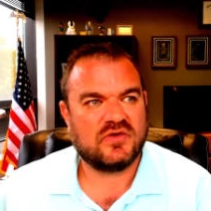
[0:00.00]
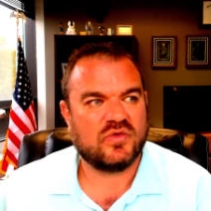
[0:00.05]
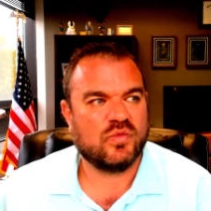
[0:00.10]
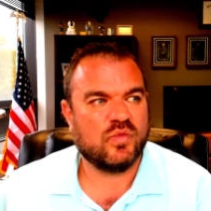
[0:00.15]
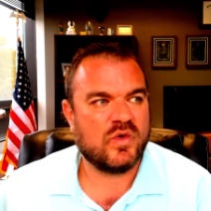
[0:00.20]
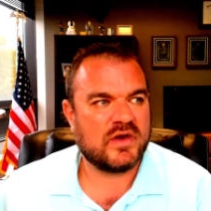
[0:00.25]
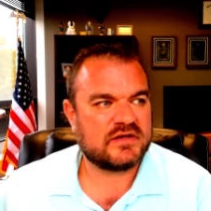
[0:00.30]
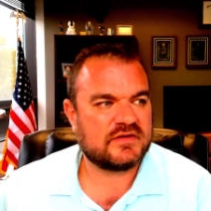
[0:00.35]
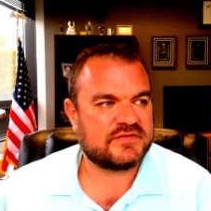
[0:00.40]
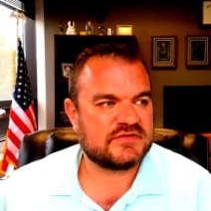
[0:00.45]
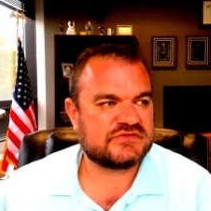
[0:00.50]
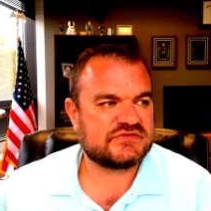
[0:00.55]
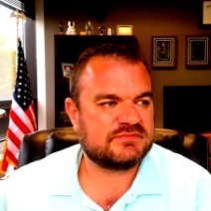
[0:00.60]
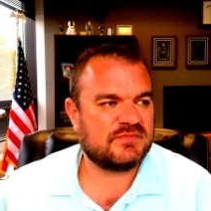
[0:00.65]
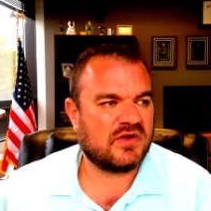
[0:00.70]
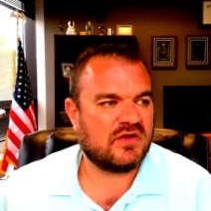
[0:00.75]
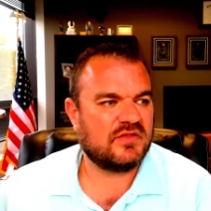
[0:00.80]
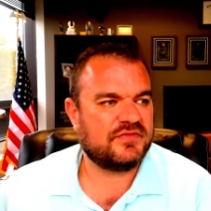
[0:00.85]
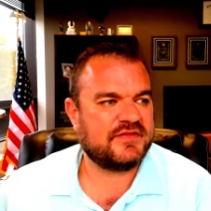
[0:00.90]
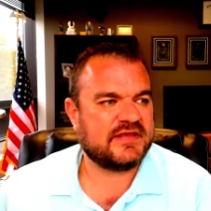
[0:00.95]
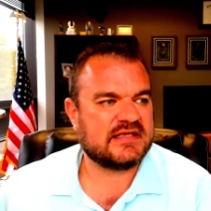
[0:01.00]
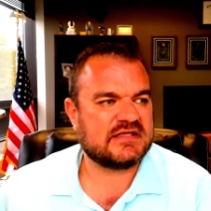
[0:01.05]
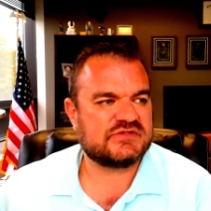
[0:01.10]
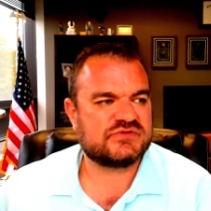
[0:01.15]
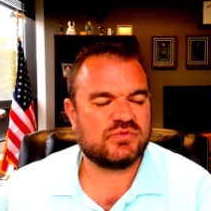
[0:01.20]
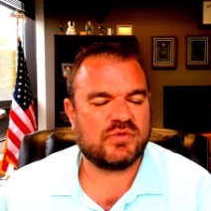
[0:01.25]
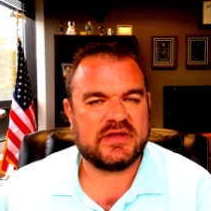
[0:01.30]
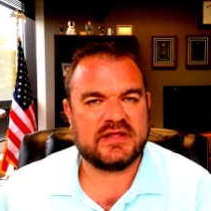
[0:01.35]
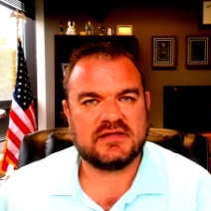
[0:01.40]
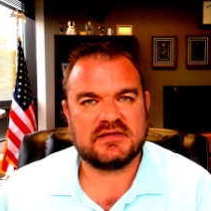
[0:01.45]
What are the small
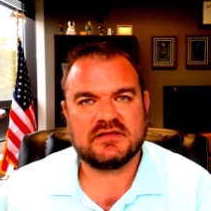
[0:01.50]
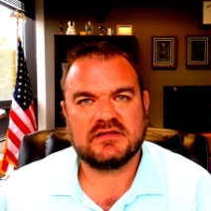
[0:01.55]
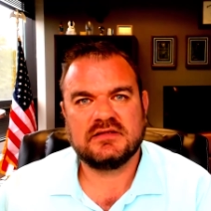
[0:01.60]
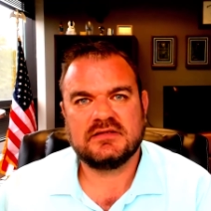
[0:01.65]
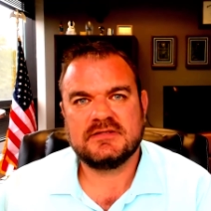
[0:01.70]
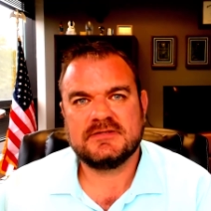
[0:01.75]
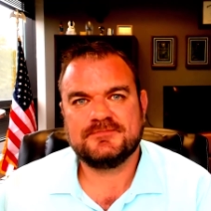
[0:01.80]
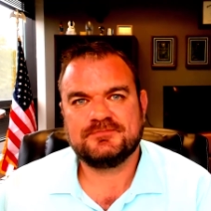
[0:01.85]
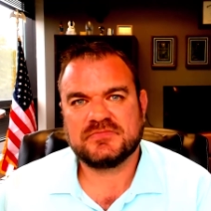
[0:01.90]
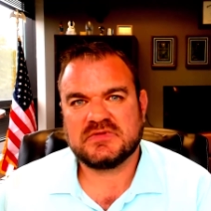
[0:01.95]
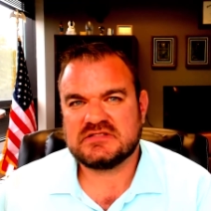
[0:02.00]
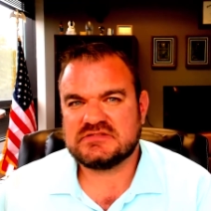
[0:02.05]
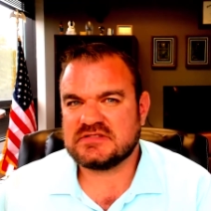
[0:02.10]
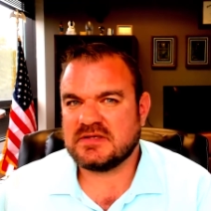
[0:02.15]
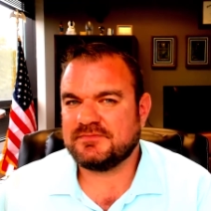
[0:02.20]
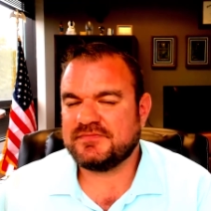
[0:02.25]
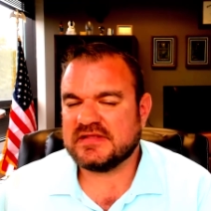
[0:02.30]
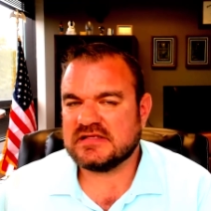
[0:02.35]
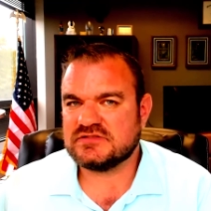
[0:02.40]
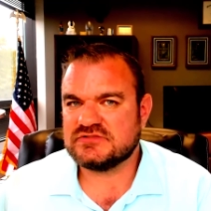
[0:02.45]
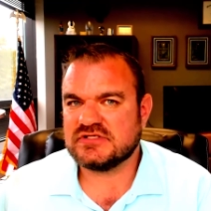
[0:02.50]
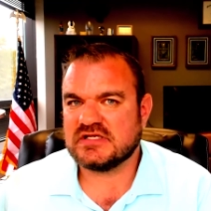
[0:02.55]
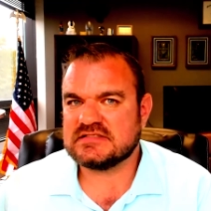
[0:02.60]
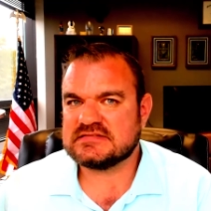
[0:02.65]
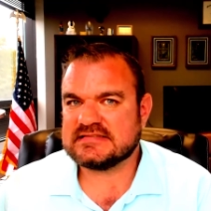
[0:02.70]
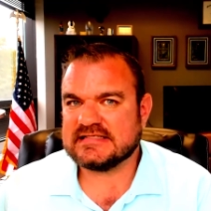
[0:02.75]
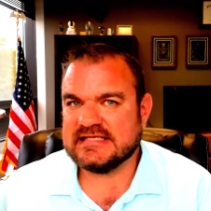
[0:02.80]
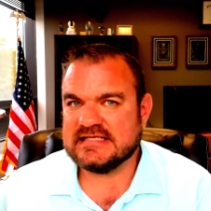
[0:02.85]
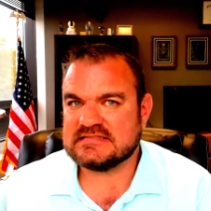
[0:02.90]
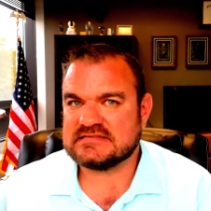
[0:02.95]
things when something
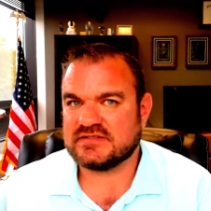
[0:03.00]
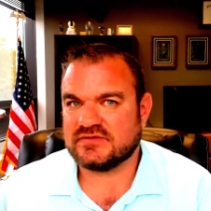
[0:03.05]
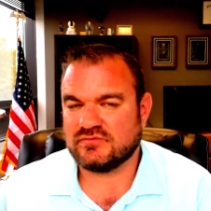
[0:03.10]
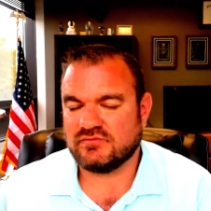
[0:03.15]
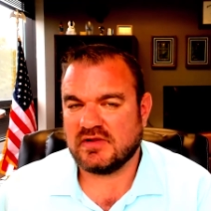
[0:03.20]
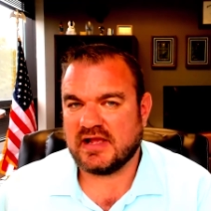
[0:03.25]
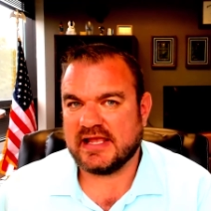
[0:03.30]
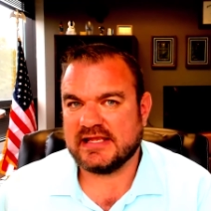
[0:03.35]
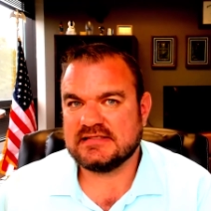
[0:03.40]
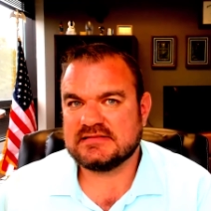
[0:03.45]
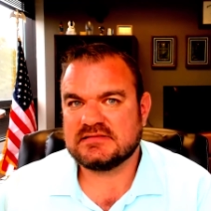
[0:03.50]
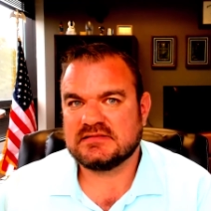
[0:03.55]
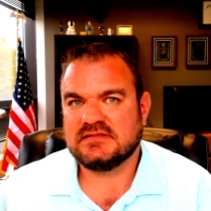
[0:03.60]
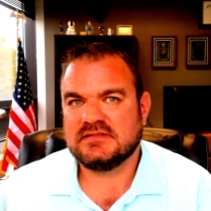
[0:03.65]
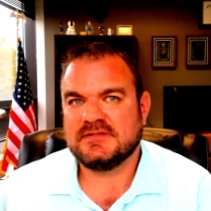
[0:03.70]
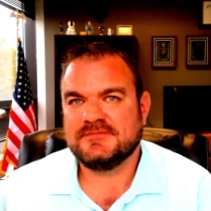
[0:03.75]
just isn't right?